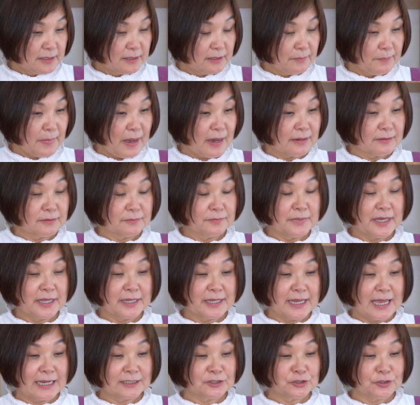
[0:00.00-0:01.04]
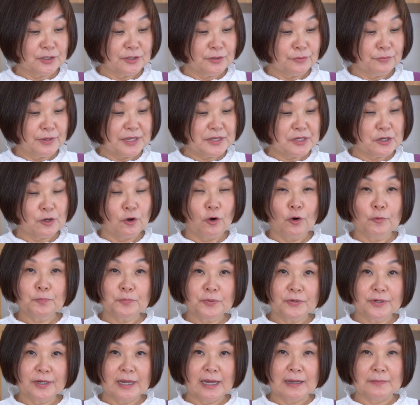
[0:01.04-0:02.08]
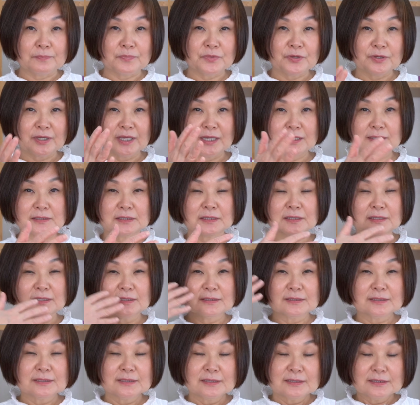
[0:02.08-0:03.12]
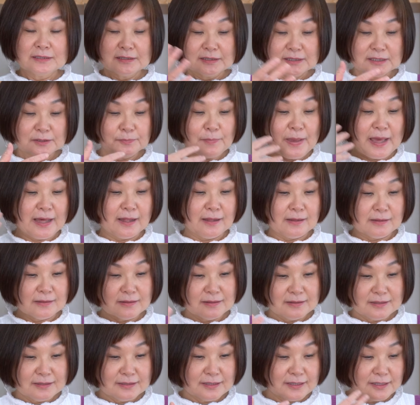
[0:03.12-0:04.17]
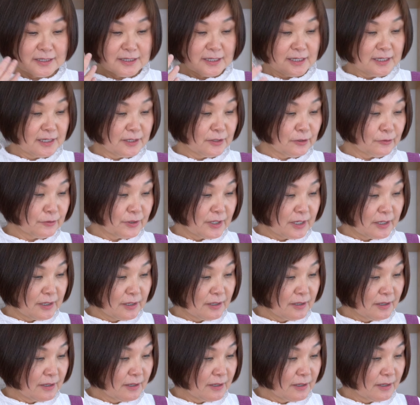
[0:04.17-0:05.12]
in the bottom. And actually, when you open up, you can smell the hinoki